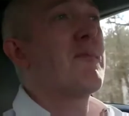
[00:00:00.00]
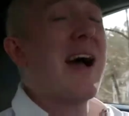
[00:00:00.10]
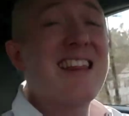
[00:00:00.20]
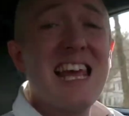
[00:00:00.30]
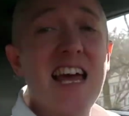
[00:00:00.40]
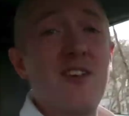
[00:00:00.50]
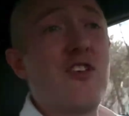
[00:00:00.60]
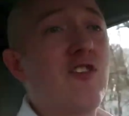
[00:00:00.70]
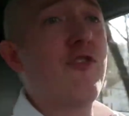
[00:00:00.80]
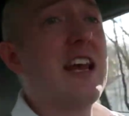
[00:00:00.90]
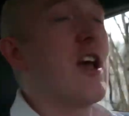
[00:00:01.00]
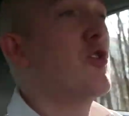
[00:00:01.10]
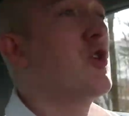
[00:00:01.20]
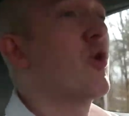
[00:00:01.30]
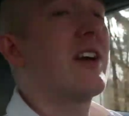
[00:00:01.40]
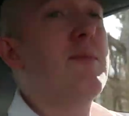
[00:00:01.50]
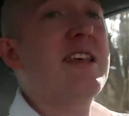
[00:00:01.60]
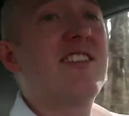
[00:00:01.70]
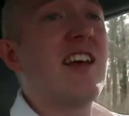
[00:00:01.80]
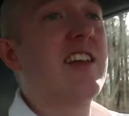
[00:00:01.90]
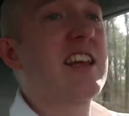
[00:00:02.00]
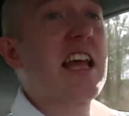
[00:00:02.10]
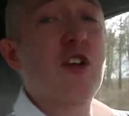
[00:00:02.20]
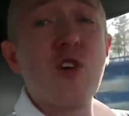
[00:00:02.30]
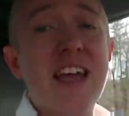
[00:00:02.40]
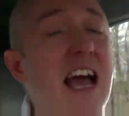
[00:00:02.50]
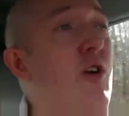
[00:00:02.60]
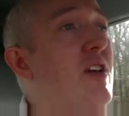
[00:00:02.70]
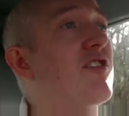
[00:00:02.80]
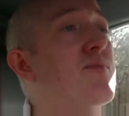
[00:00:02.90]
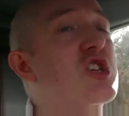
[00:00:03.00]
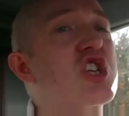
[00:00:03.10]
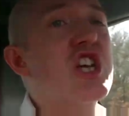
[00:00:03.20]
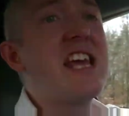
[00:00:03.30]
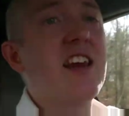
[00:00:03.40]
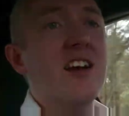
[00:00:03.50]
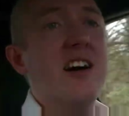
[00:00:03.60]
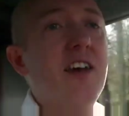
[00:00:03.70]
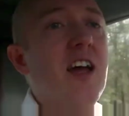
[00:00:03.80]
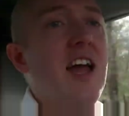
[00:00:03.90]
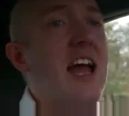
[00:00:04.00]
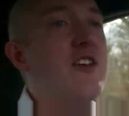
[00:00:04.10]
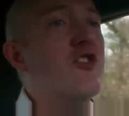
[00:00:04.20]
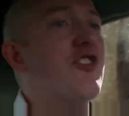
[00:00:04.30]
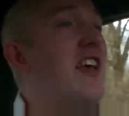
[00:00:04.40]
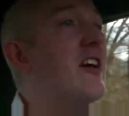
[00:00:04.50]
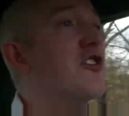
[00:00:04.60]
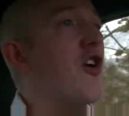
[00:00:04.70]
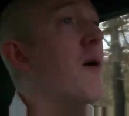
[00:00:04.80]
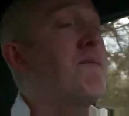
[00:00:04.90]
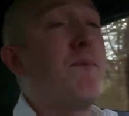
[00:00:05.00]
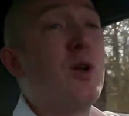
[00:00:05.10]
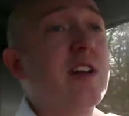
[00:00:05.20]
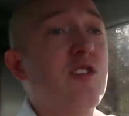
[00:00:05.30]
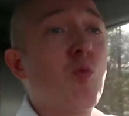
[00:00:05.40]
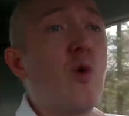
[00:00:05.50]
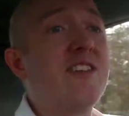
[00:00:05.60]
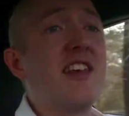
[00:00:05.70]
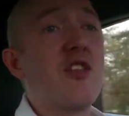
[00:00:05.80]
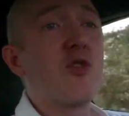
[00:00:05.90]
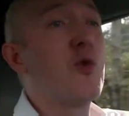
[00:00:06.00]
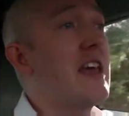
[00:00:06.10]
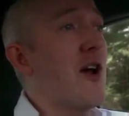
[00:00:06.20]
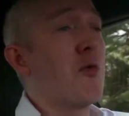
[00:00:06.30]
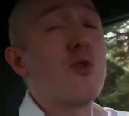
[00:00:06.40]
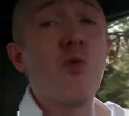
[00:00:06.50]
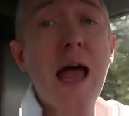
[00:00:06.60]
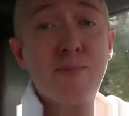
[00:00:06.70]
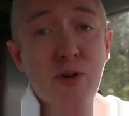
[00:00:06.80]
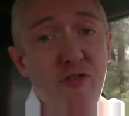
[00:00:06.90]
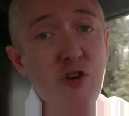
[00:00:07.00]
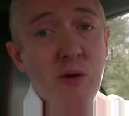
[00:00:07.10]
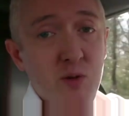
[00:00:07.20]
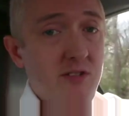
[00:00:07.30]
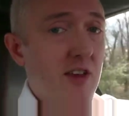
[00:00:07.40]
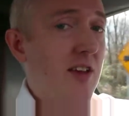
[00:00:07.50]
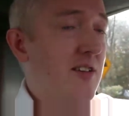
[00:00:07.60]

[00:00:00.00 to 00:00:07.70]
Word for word: By the end of this video, you are going to be selling like your account is a machine gun and your sales are bullets whizzing through the air with rapid frequency.